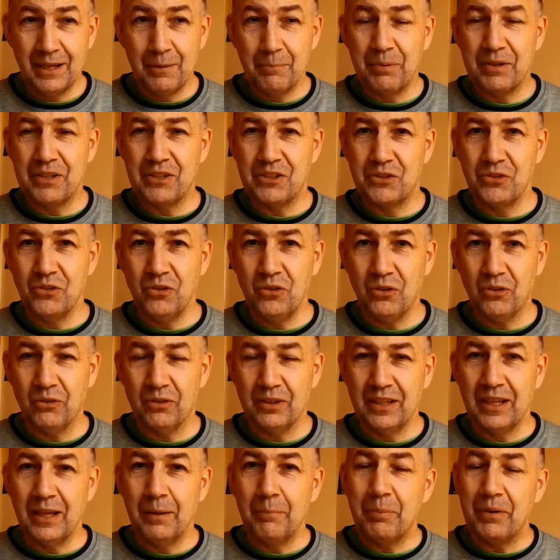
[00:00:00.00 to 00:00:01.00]
But it's
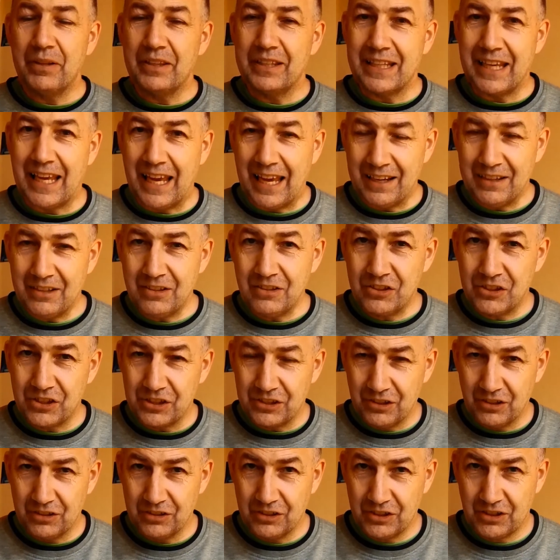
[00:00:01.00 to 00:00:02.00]
not. But the energy
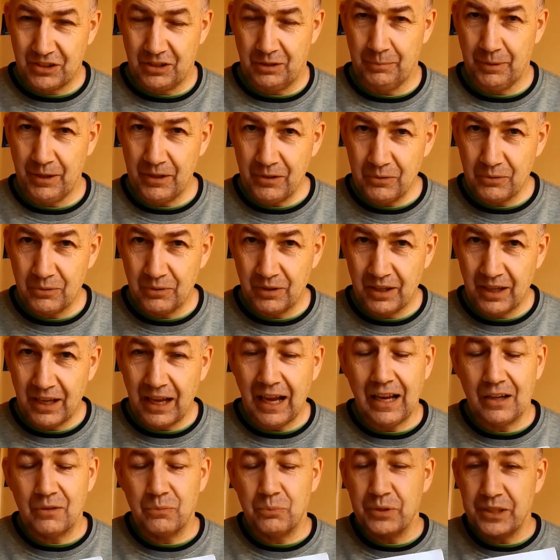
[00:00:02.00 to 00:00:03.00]
does come
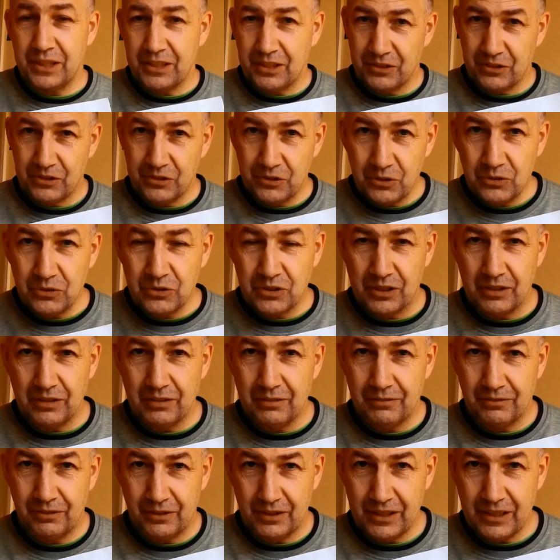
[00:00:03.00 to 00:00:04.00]
out, and we can use
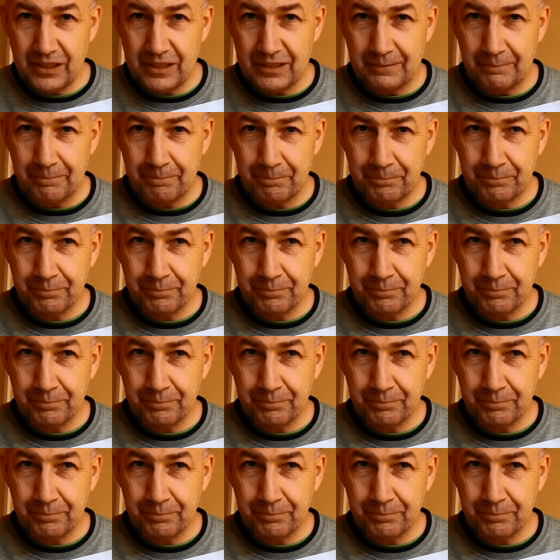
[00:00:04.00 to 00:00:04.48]
it for heat.